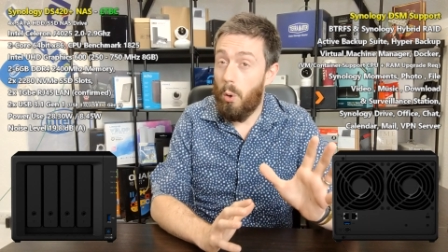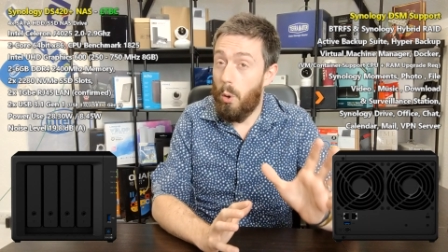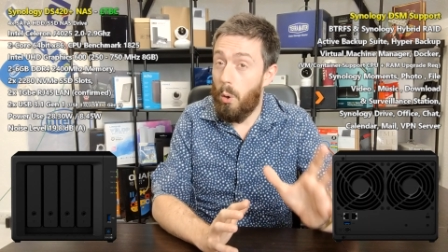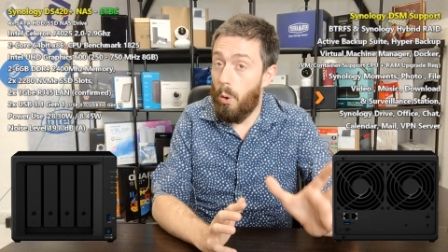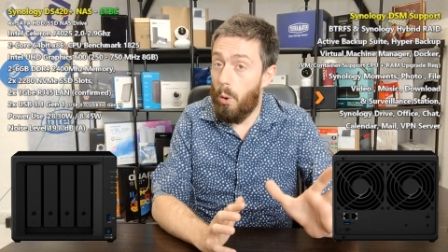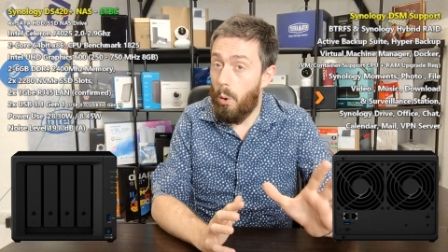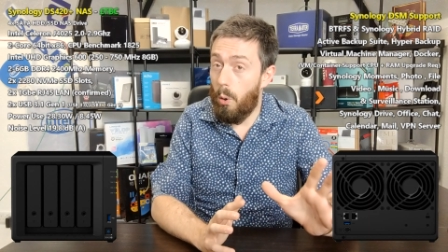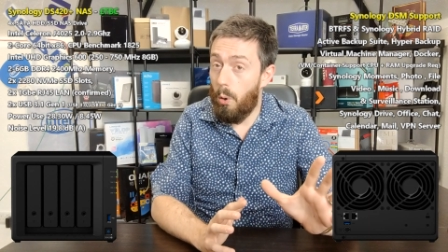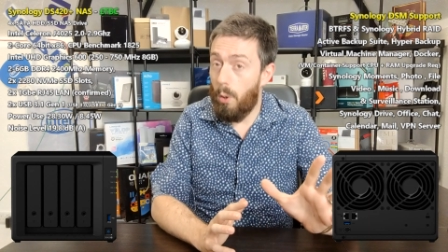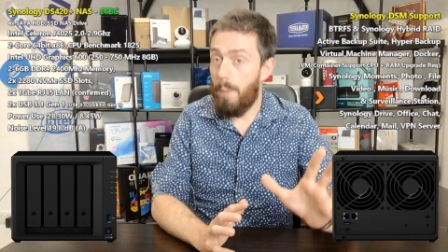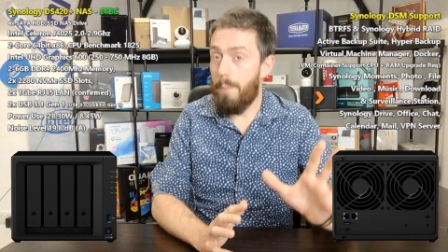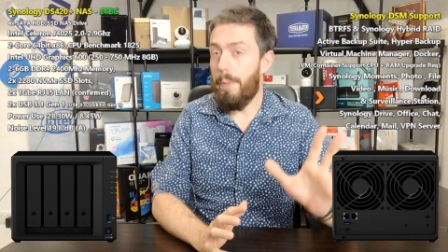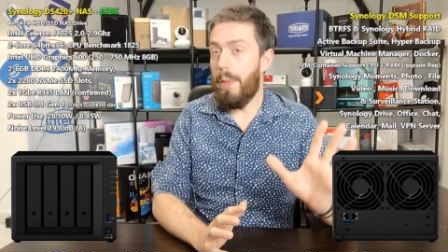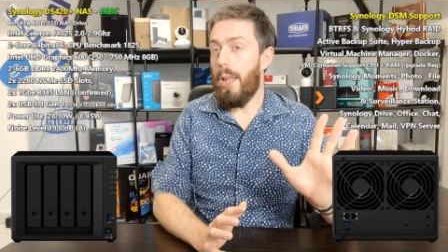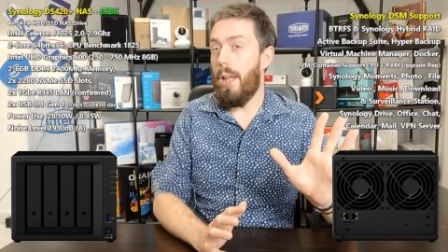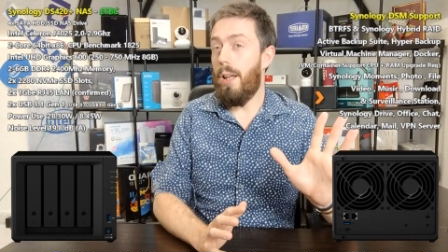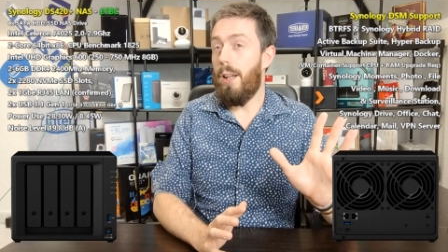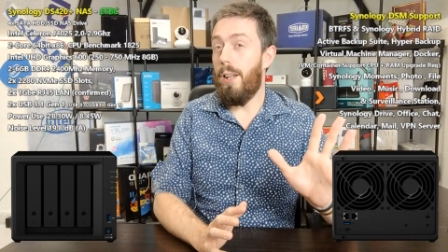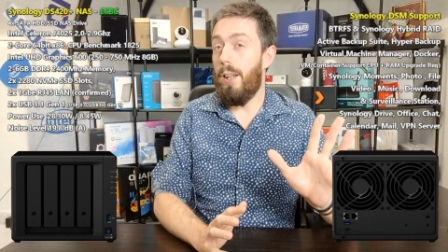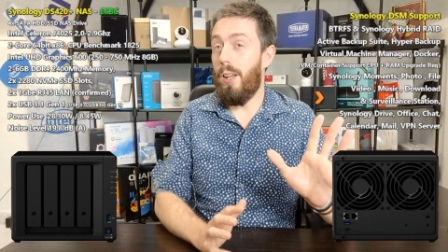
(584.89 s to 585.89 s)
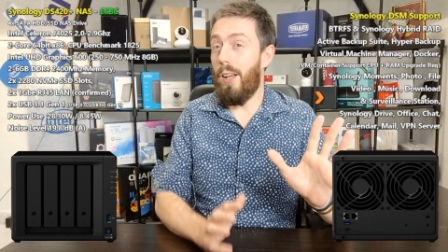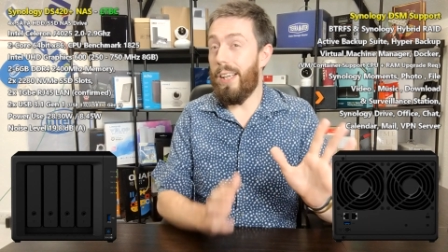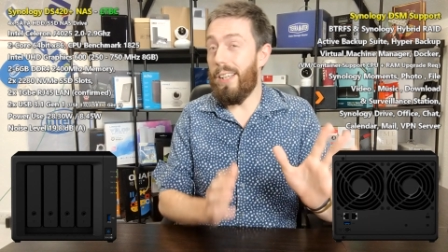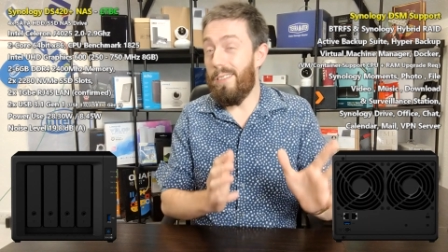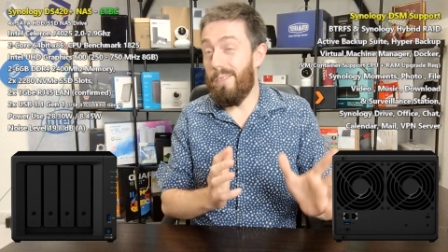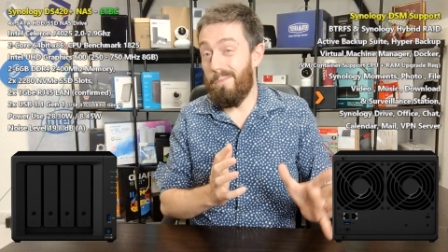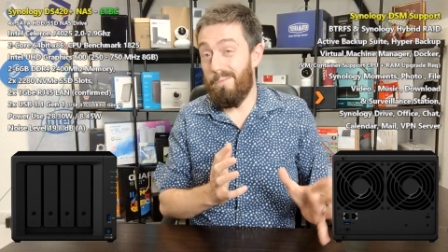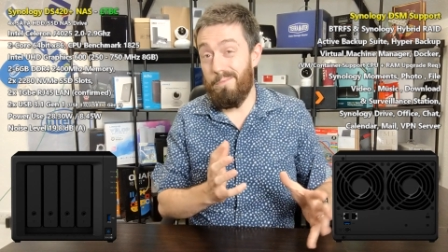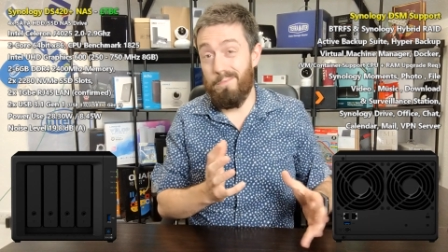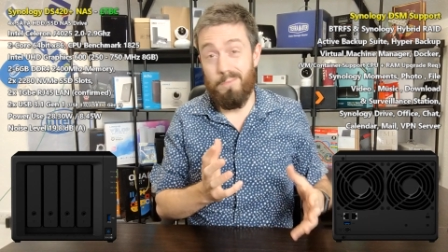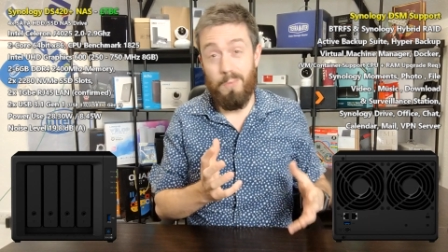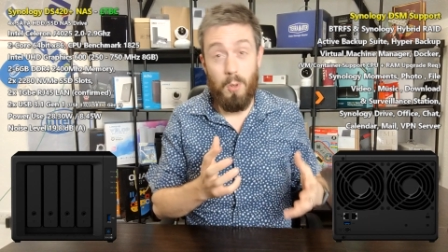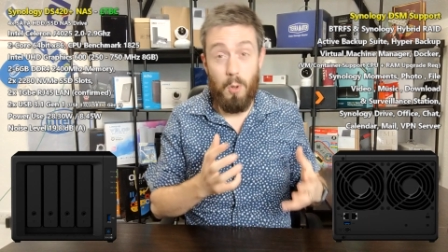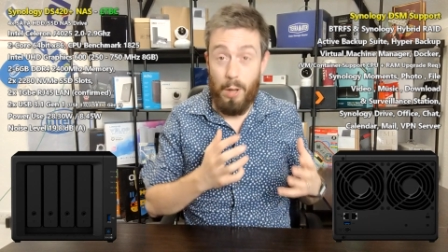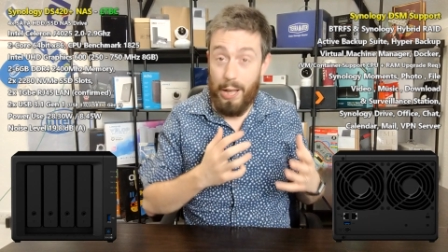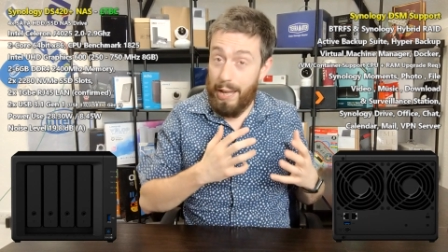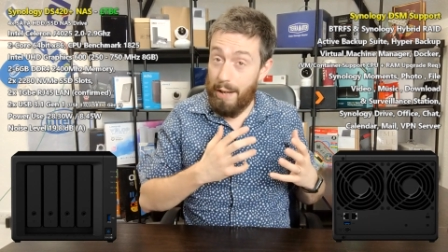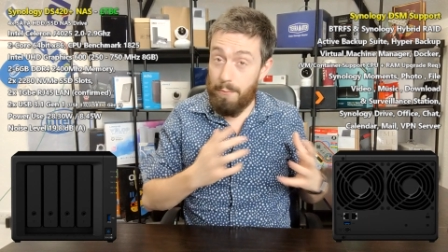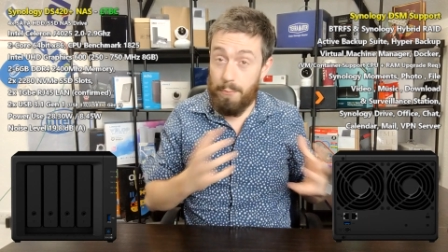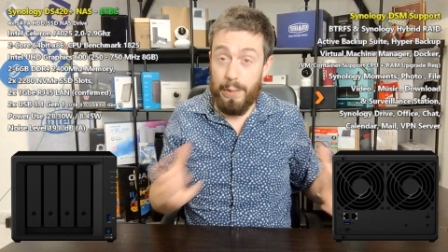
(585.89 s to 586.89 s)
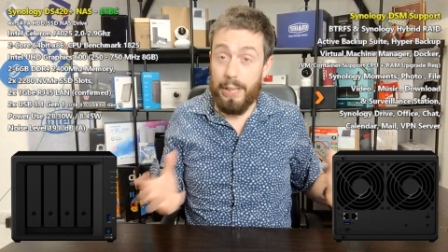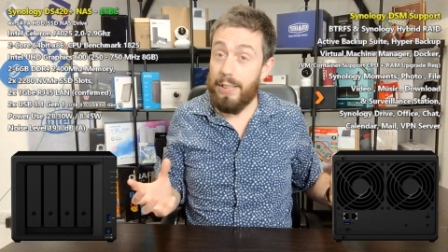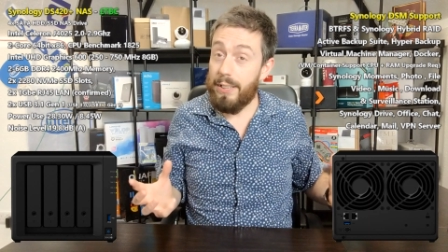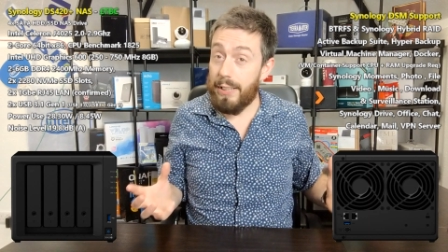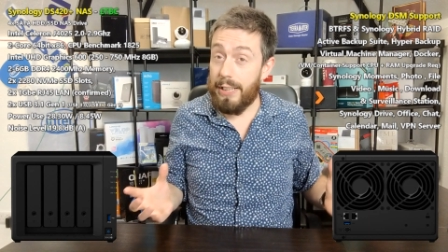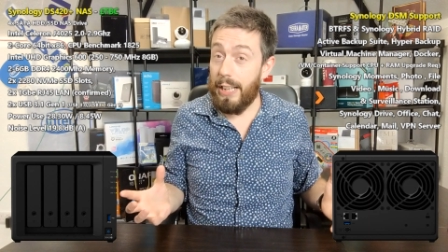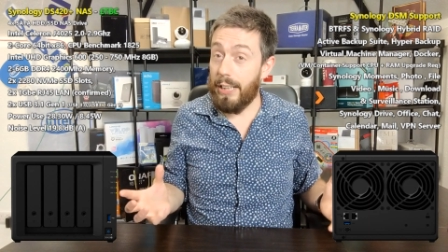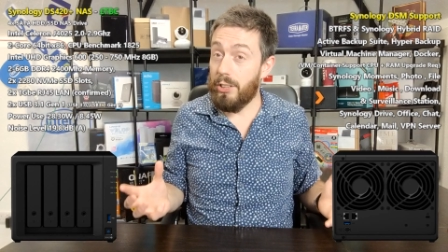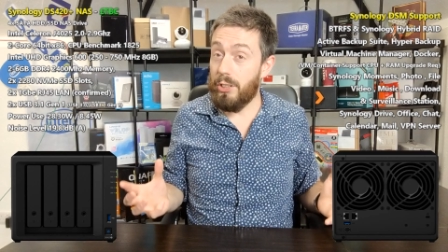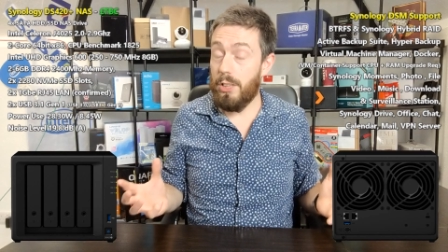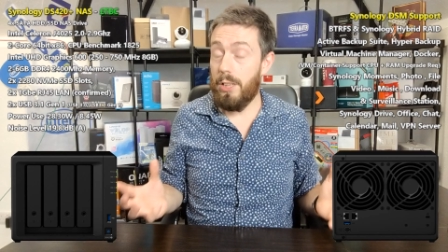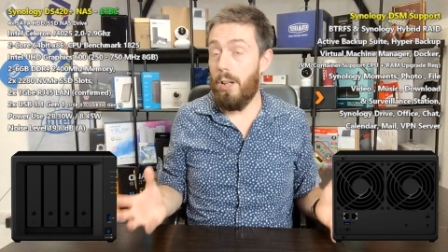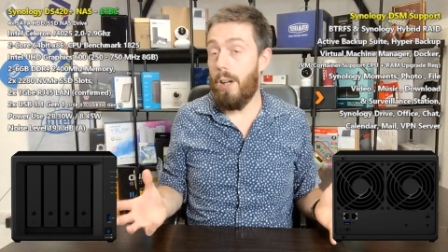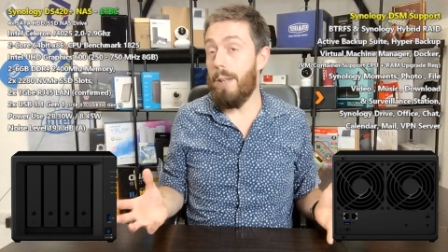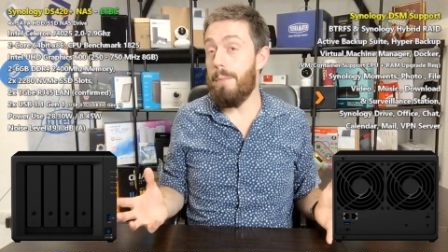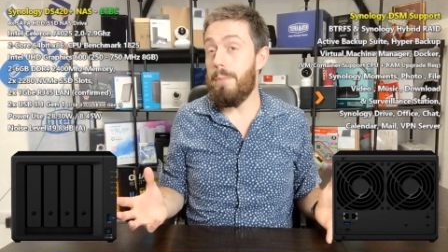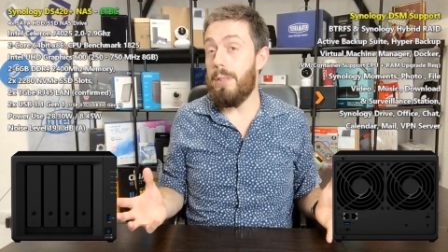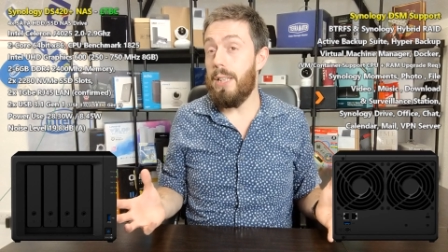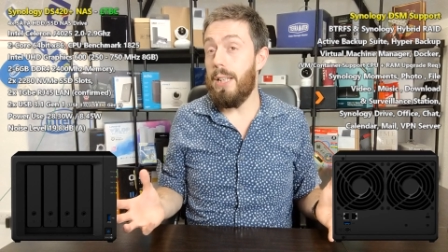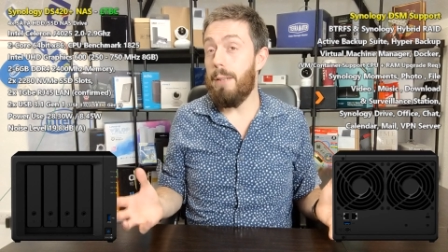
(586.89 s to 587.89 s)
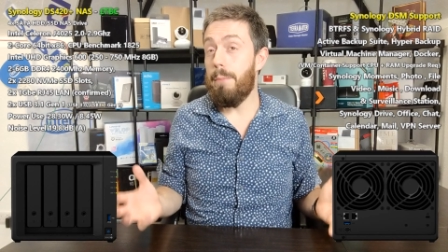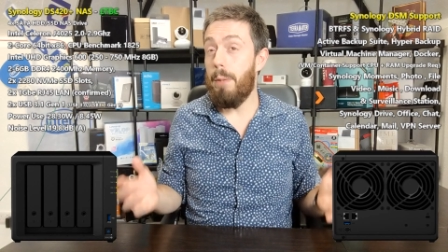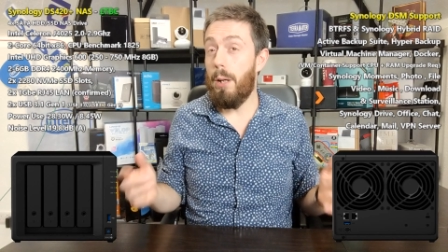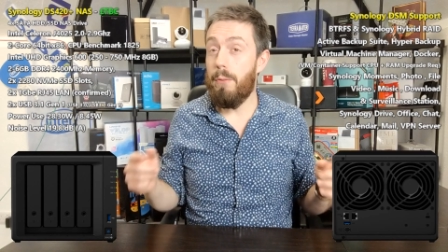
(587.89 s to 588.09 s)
or, like every indication that I'm seeing